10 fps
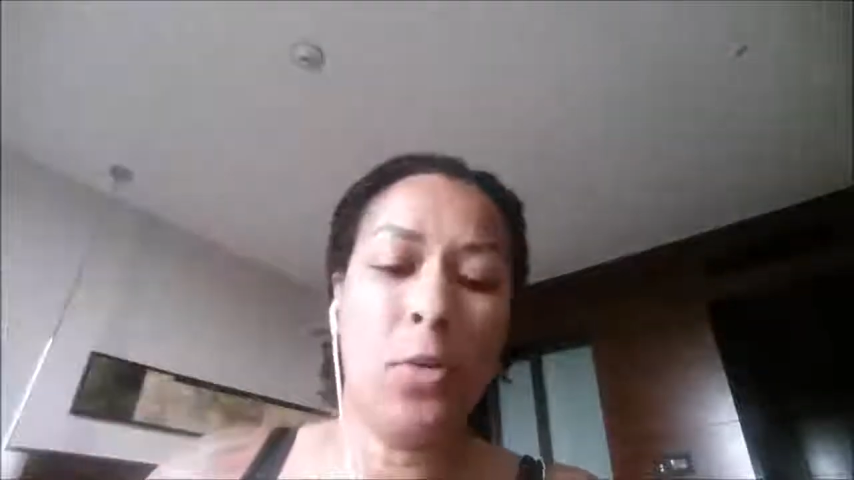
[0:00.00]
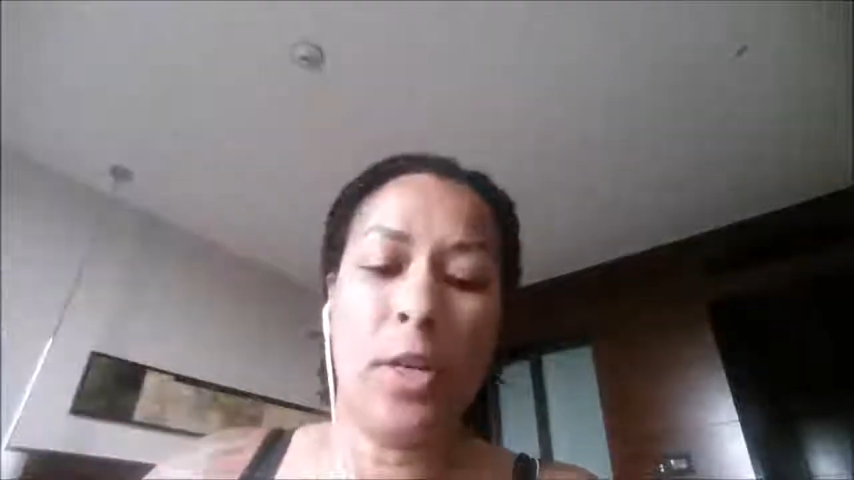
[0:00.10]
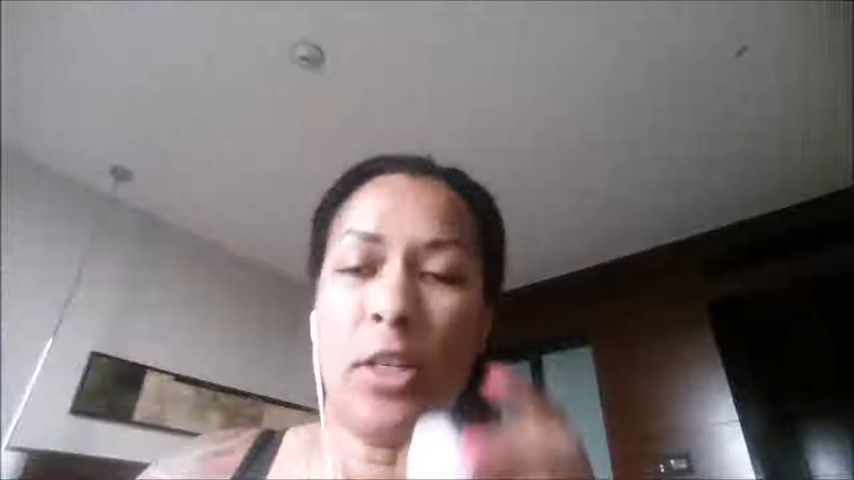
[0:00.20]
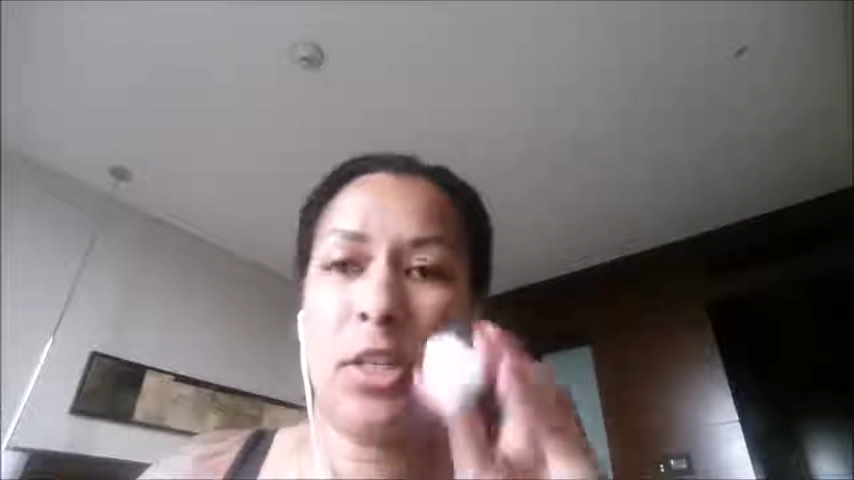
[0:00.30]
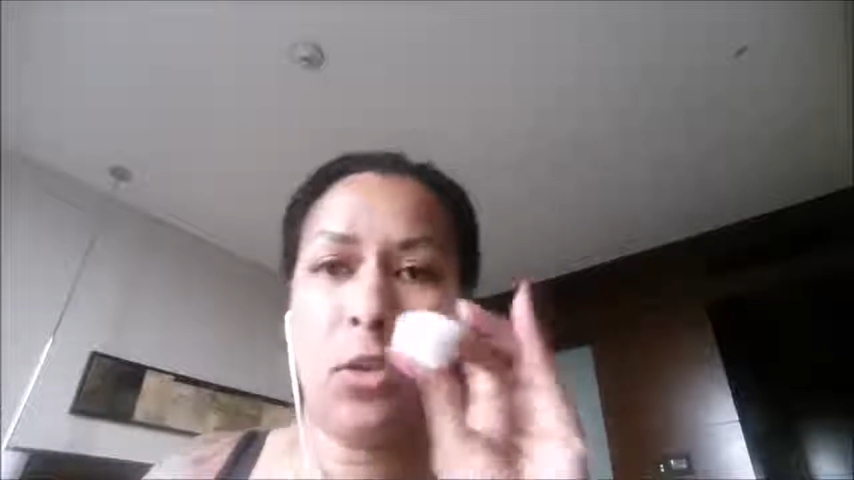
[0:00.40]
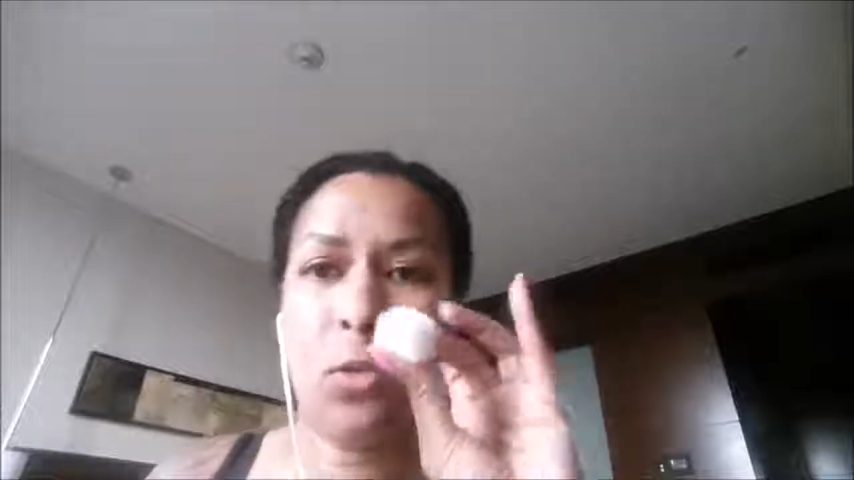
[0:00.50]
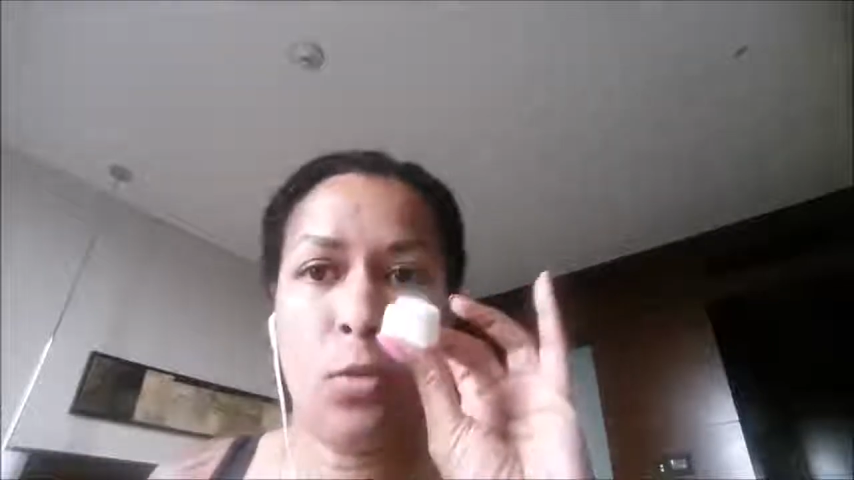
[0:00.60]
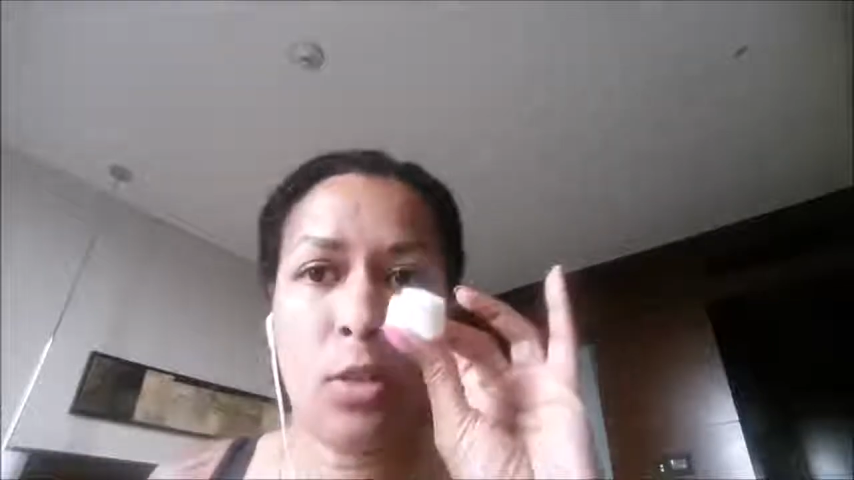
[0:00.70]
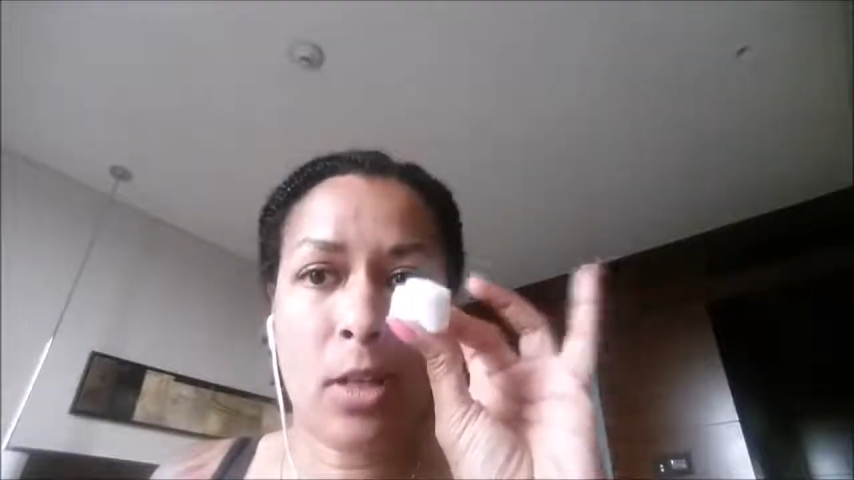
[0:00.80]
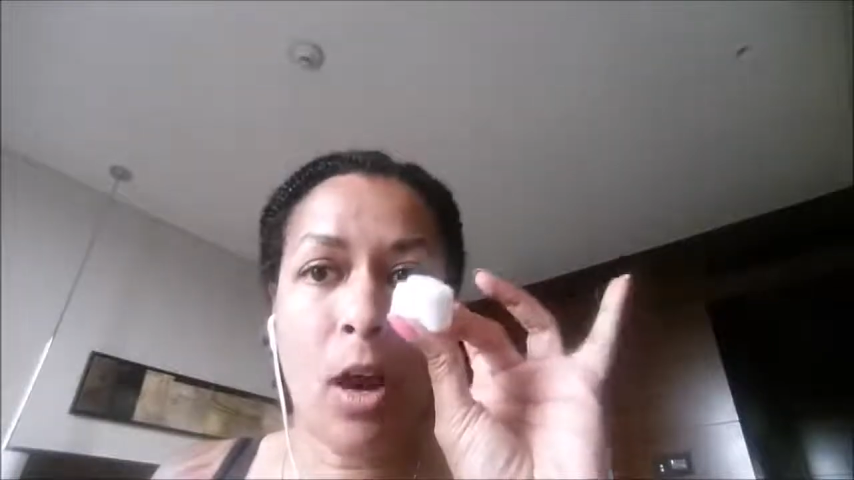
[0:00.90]
You can just
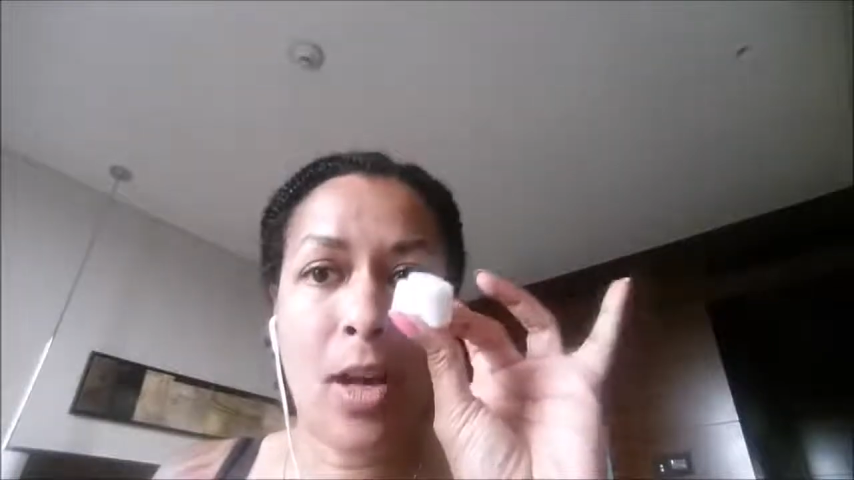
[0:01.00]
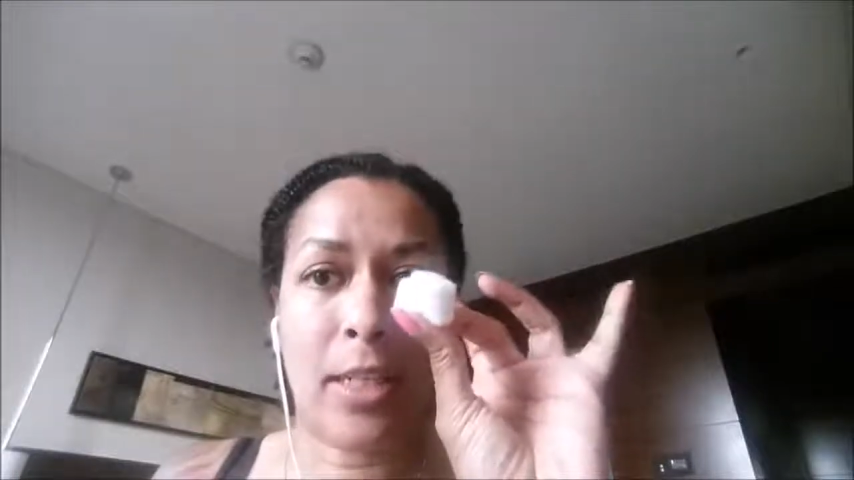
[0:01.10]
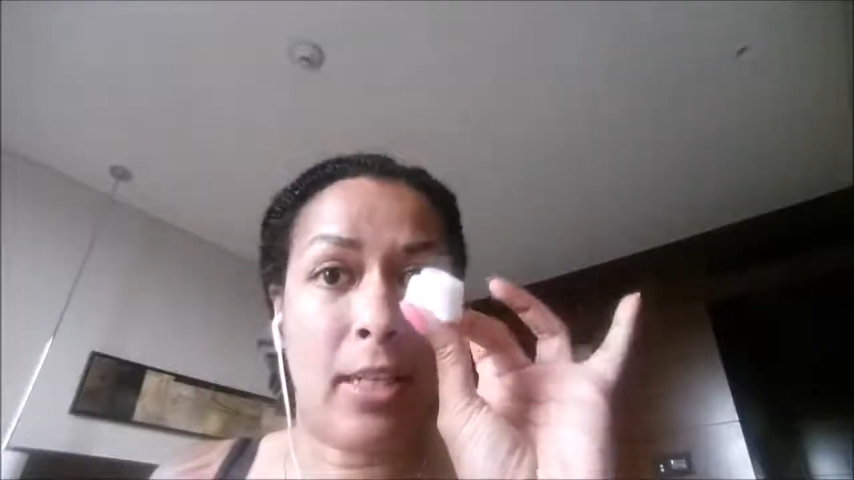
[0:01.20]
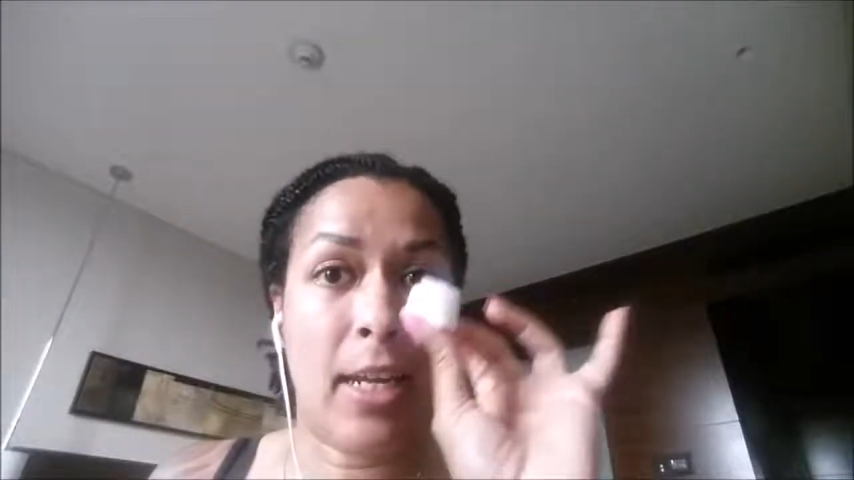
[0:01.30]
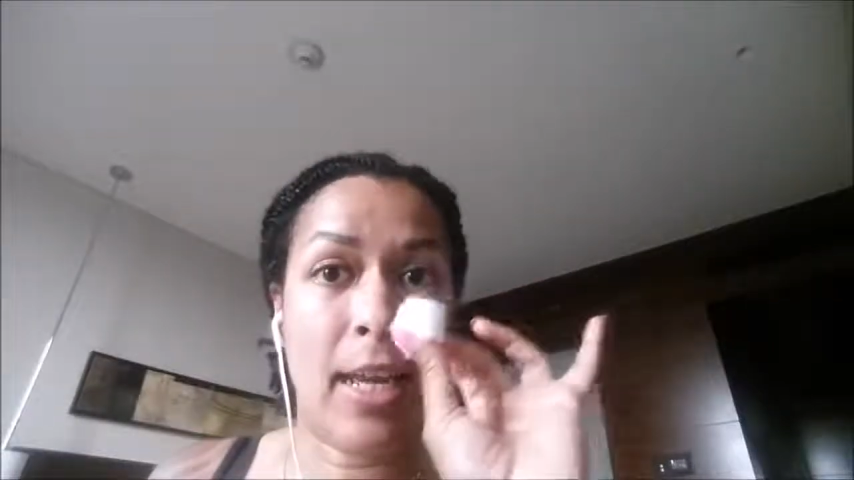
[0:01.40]
use cotton.